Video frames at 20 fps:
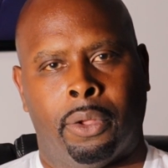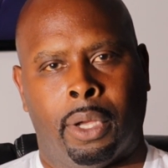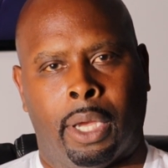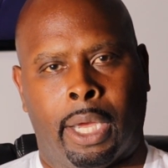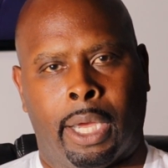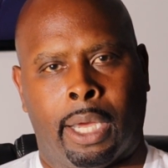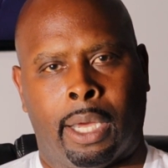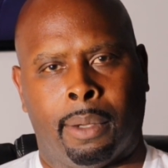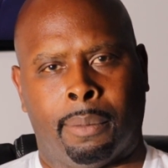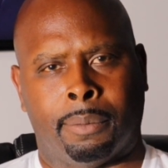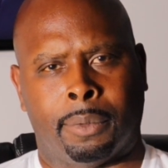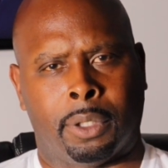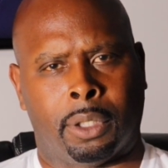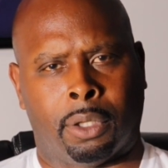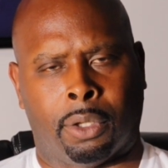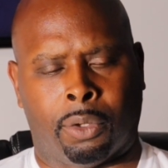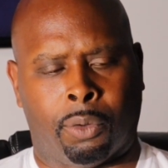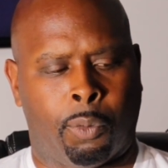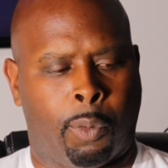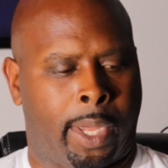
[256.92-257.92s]

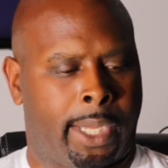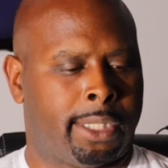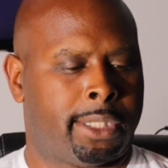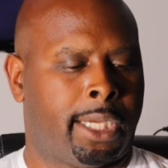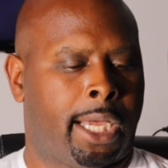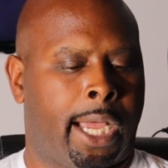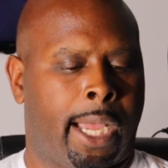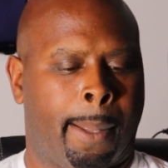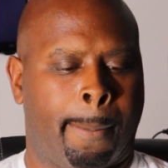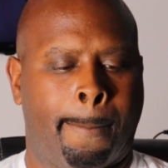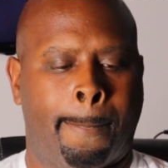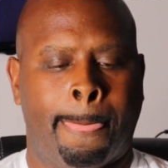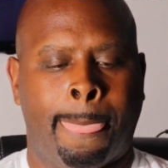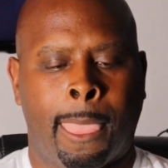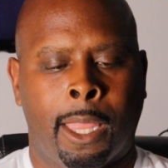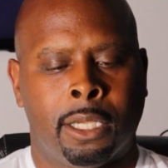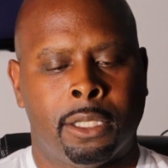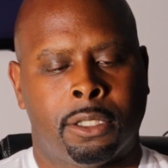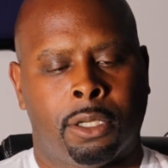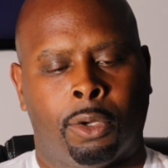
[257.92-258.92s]
the wait time.
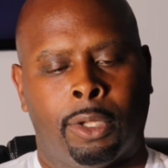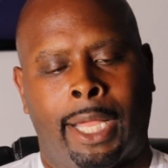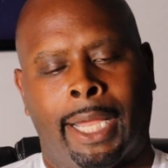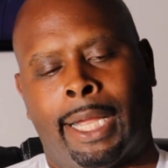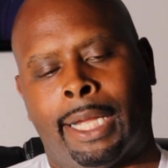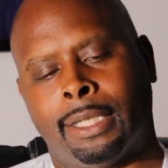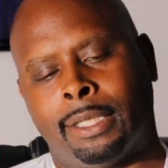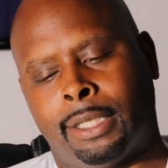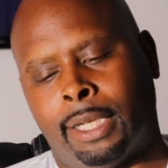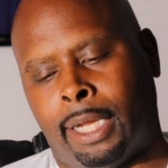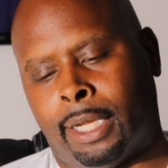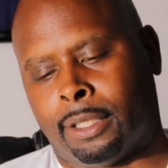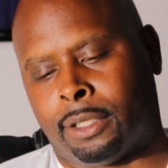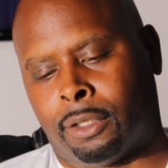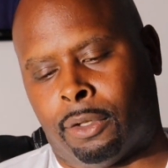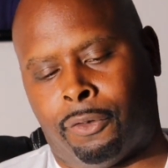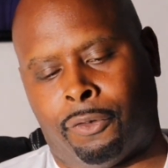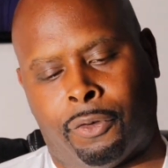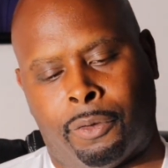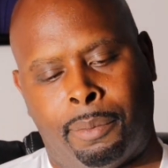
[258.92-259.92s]
So like I said,
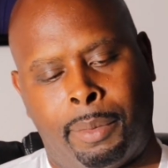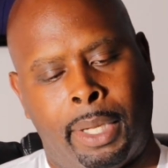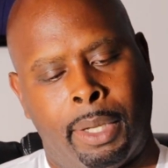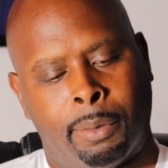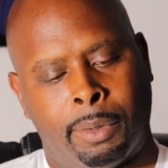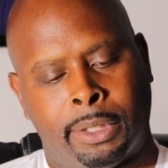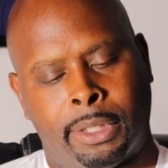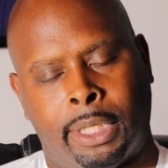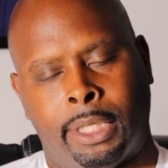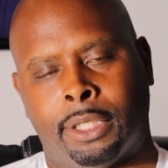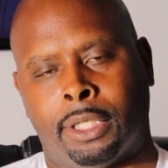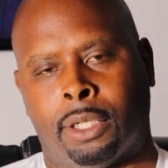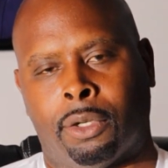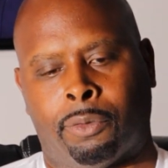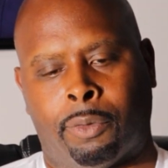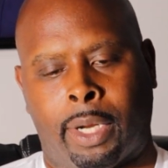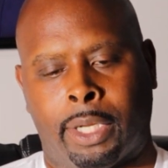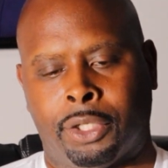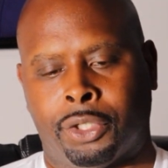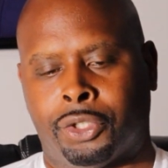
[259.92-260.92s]
so for me, it was easy to
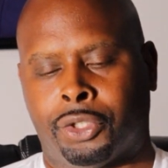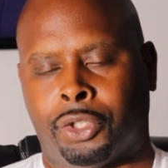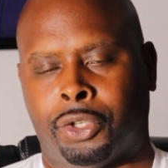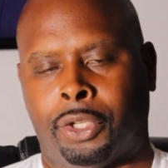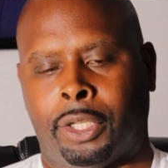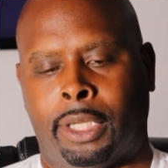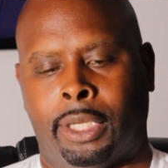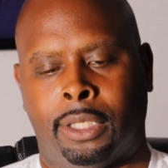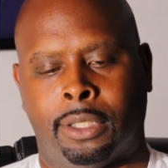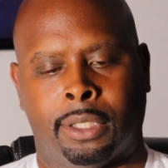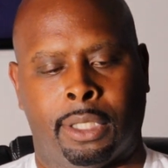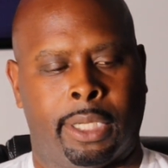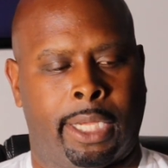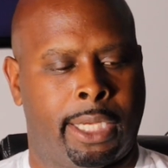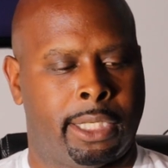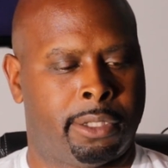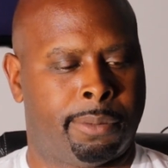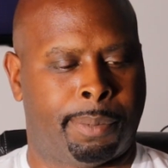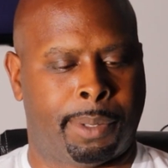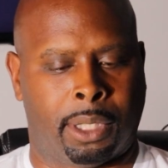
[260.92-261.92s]
register these and
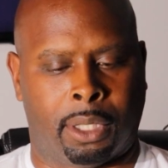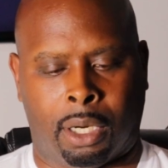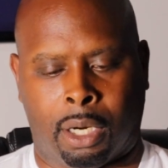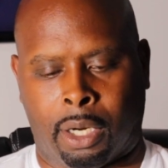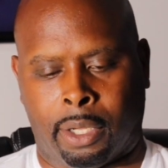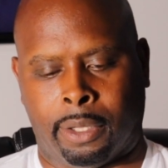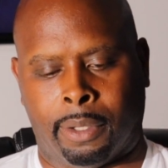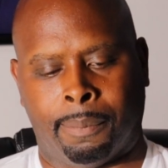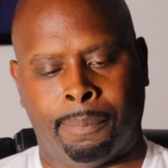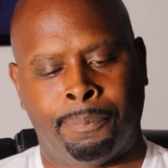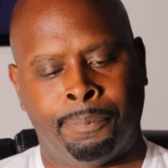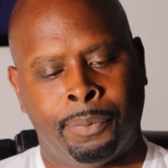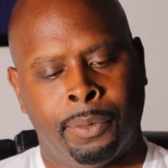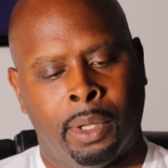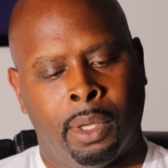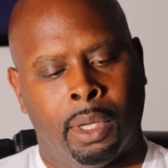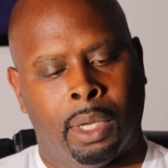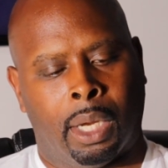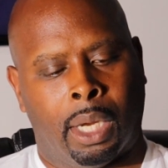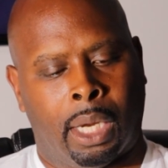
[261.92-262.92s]
SBR them.
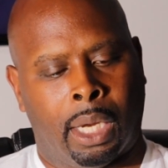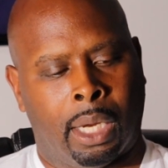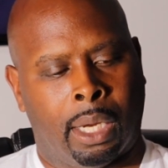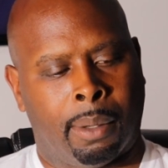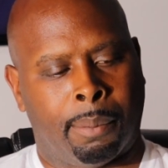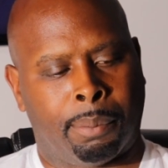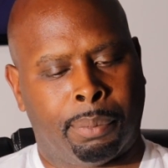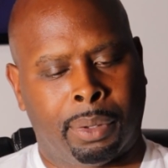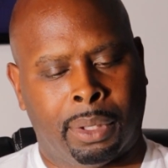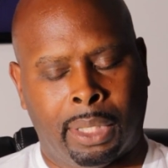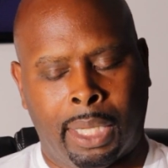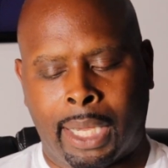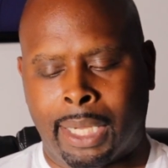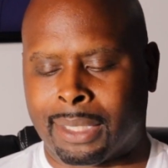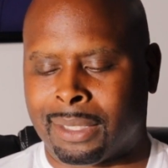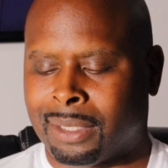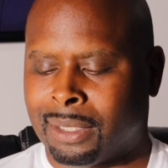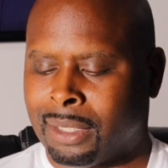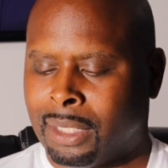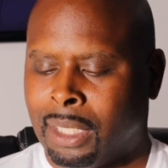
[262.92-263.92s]

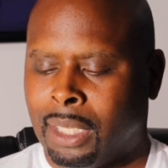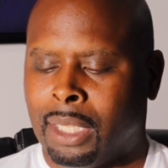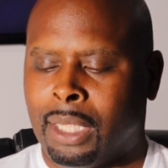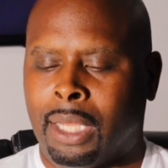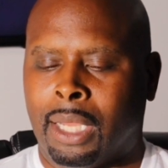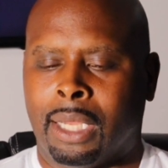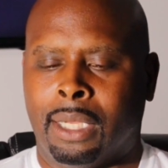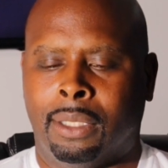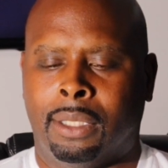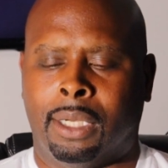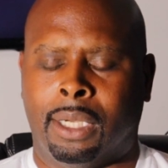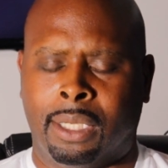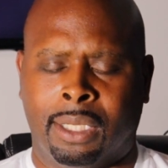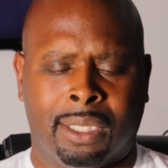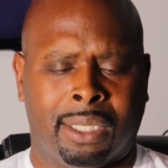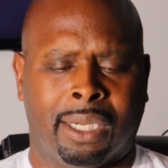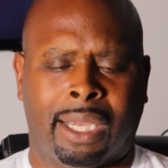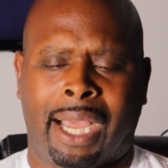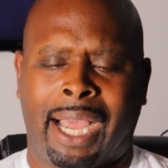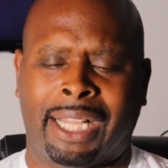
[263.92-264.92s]
Plus,
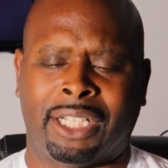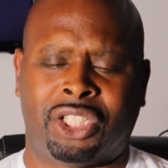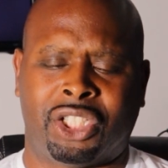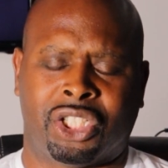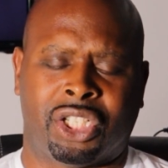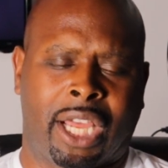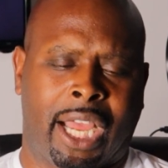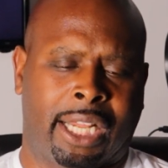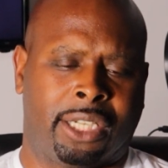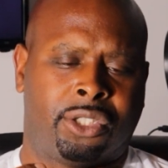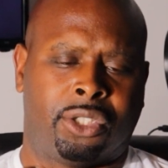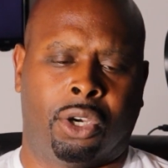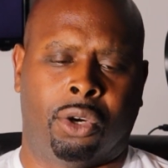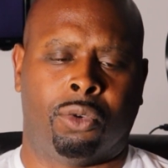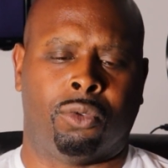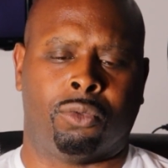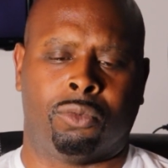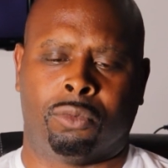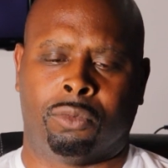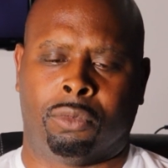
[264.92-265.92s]

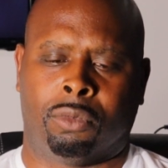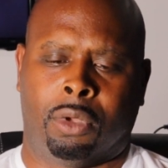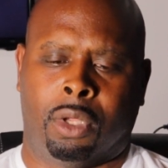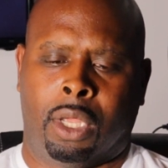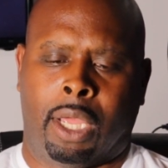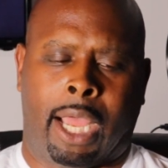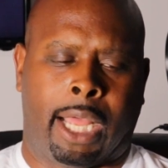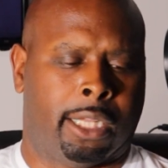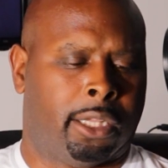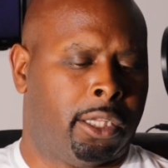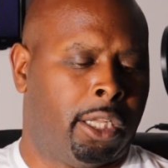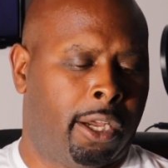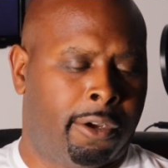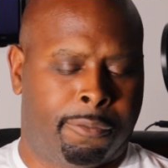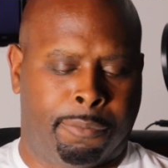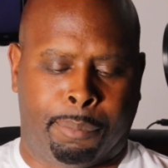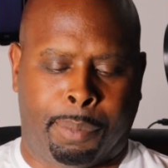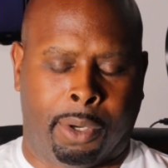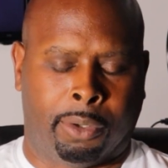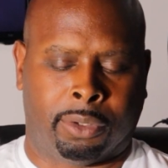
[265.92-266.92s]
I
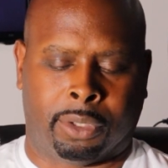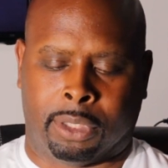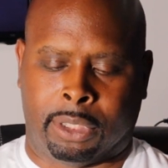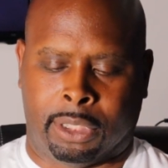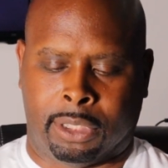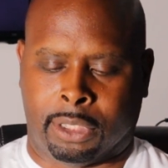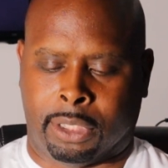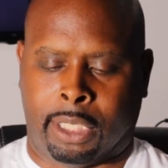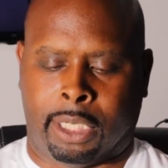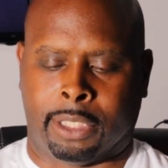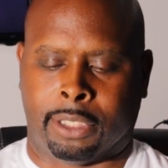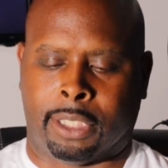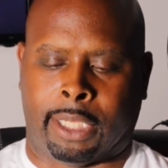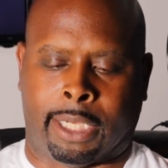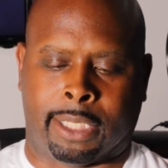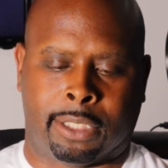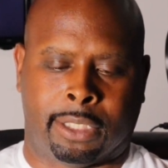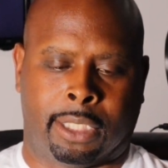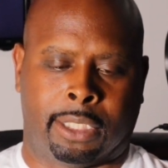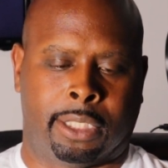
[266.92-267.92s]
love both of these guns.
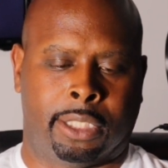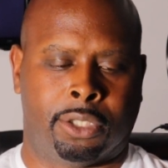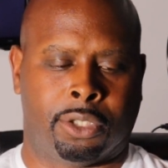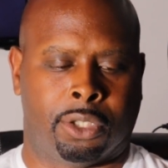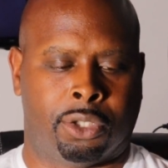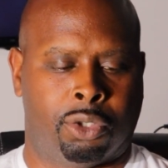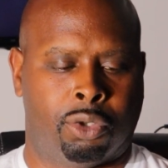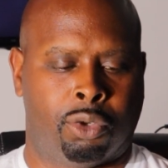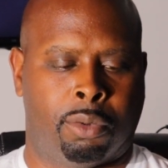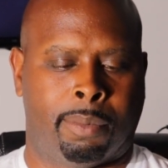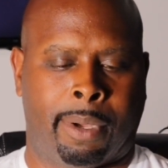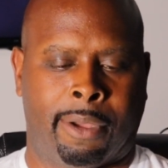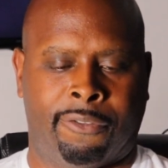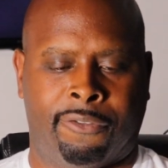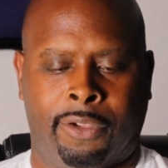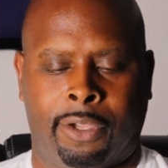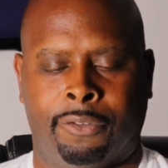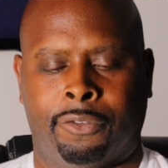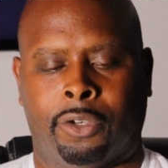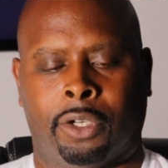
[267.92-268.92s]
Like I said, these are two of my
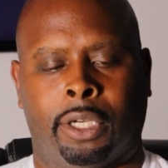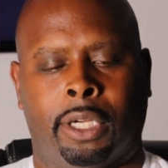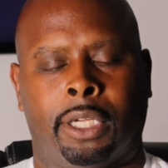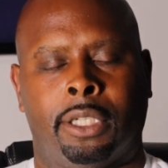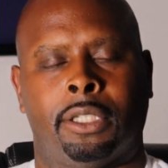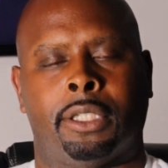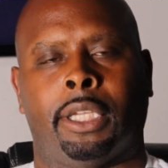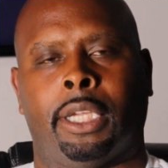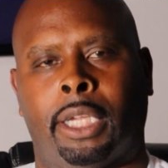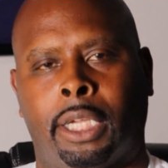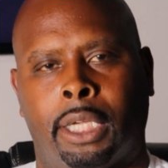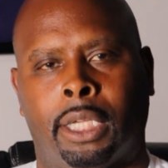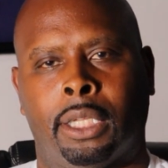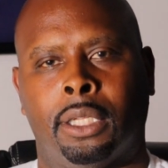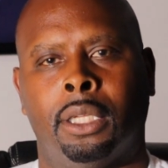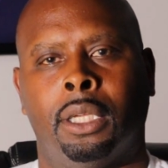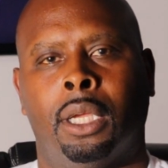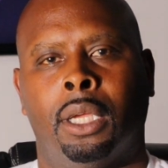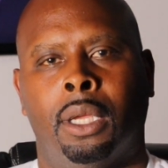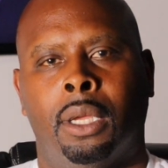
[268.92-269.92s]
favorite guns
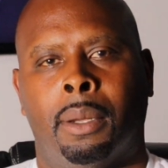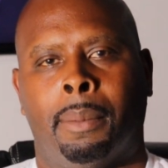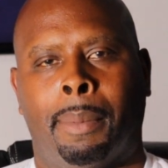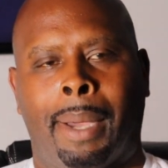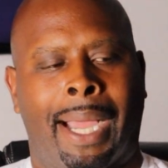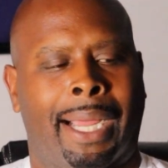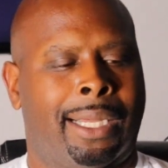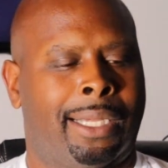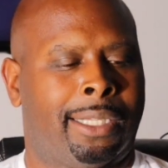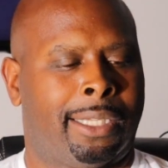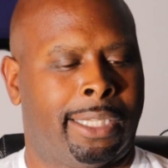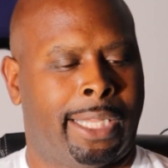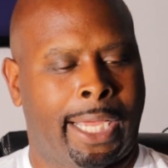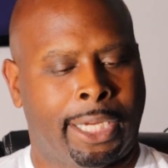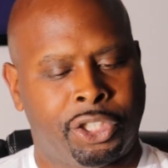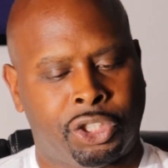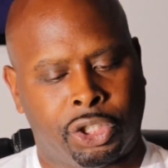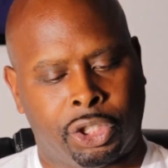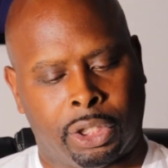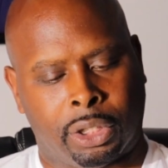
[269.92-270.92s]
in my
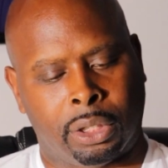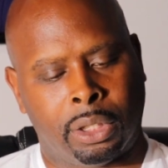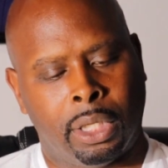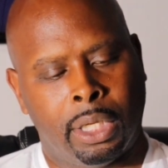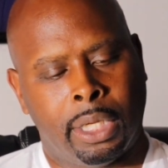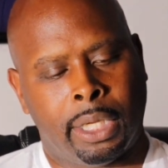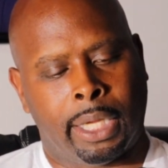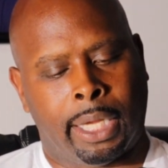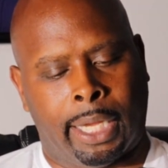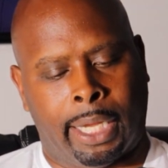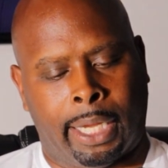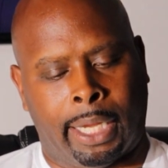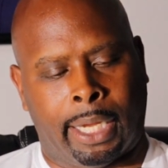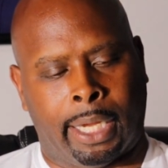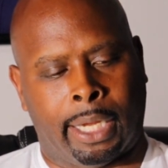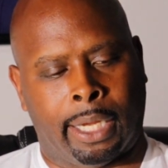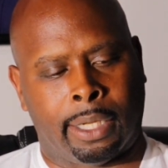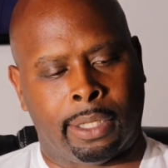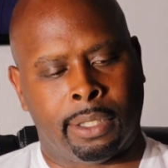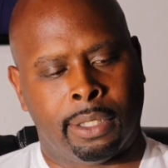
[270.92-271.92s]
collection,
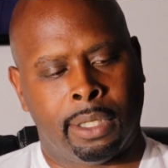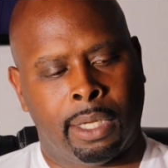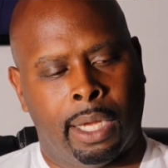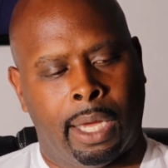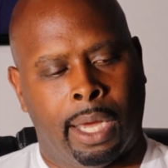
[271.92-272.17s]
and